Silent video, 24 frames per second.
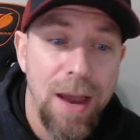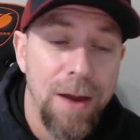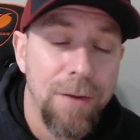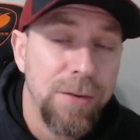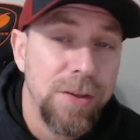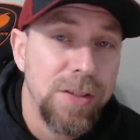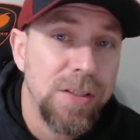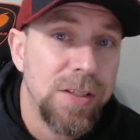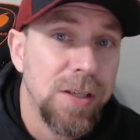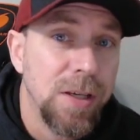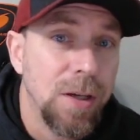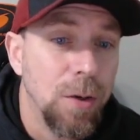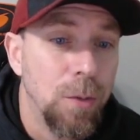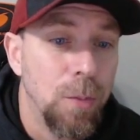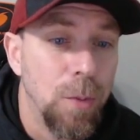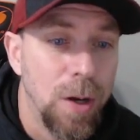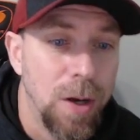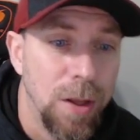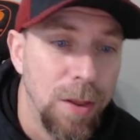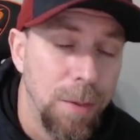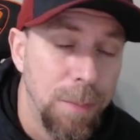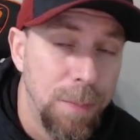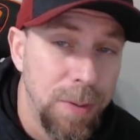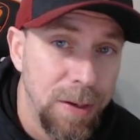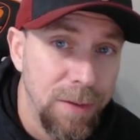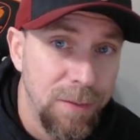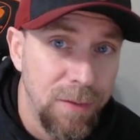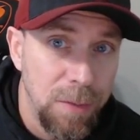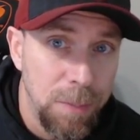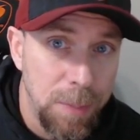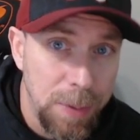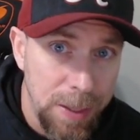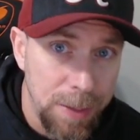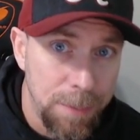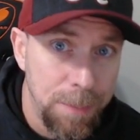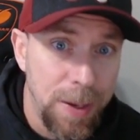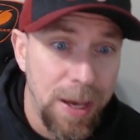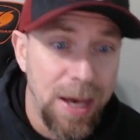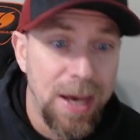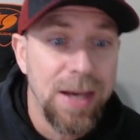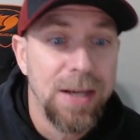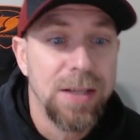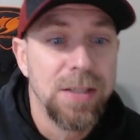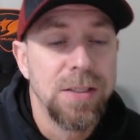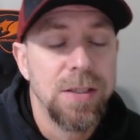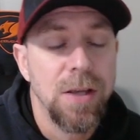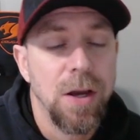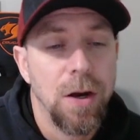Every single one of the PvP
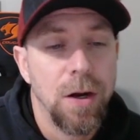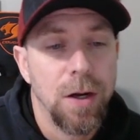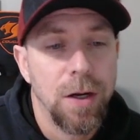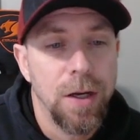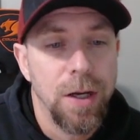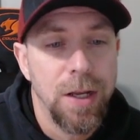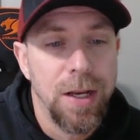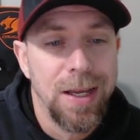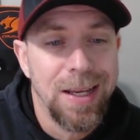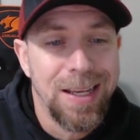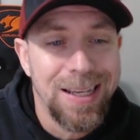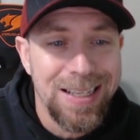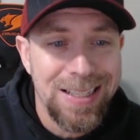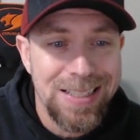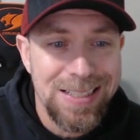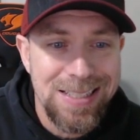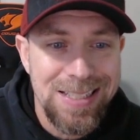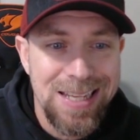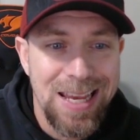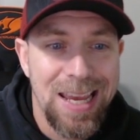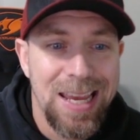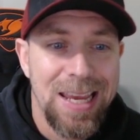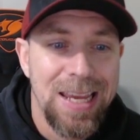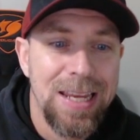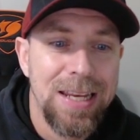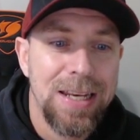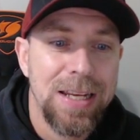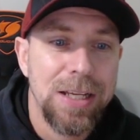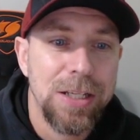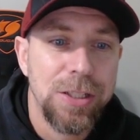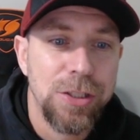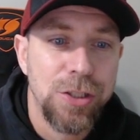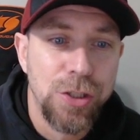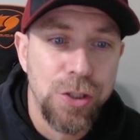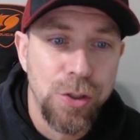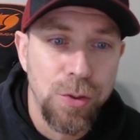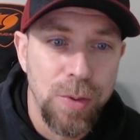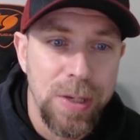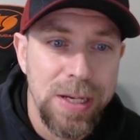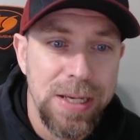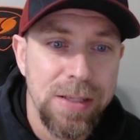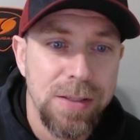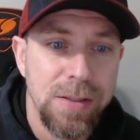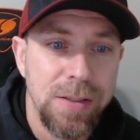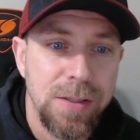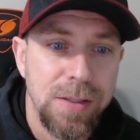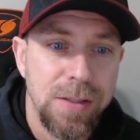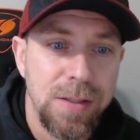packs are going to contain
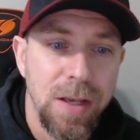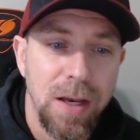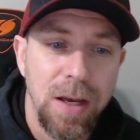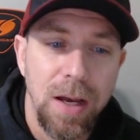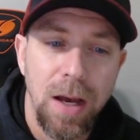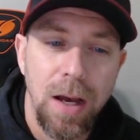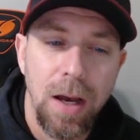treats.